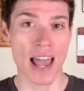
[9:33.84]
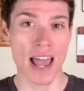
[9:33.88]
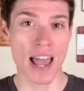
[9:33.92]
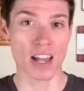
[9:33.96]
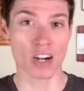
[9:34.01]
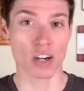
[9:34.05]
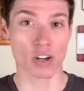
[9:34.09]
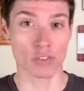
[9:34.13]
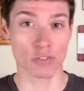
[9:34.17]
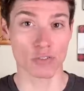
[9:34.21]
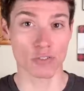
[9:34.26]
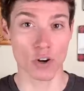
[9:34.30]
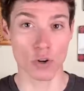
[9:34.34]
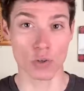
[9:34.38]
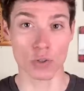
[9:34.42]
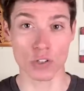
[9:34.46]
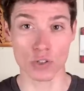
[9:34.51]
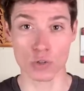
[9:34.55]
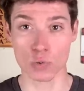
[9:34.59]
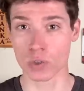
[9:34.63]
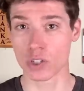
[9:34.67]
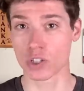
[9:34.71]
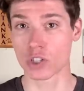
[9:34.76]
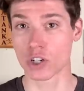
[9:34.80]
and our
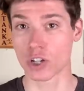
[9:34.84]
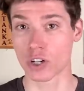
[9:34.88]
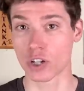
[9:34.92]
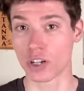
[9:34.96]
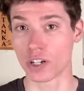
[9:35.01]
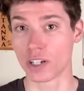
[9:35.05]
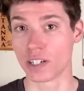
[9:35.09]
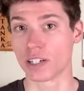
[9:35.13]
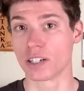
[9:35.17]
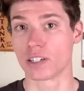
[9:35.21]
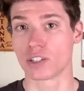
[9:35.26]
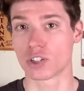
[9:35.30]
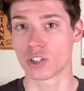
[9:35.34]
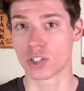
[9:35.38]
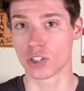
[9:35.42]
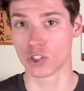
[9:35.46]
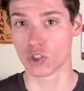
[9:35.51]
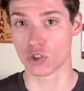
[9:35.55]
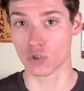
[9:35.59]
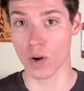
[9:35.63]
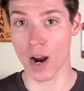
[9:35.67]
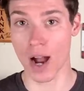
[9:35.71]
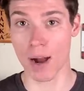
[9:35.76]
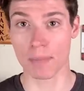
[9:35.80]
focus would turn to
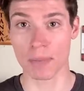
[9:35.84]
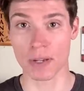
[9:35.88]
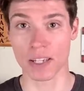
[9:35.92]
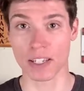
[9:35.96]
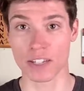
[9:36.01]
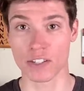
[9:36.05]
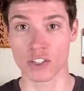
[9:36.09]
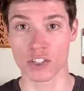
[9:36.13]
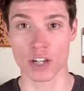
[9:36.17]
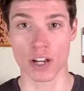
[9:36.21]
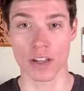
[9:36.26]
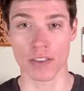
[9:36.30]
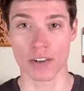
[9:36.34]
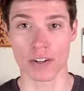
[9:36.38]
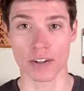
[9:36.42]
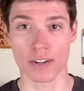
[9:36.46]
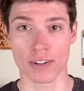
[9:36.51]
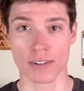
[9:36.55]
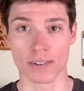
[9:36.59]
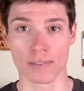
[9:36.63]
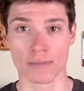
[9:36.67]
dropping each other.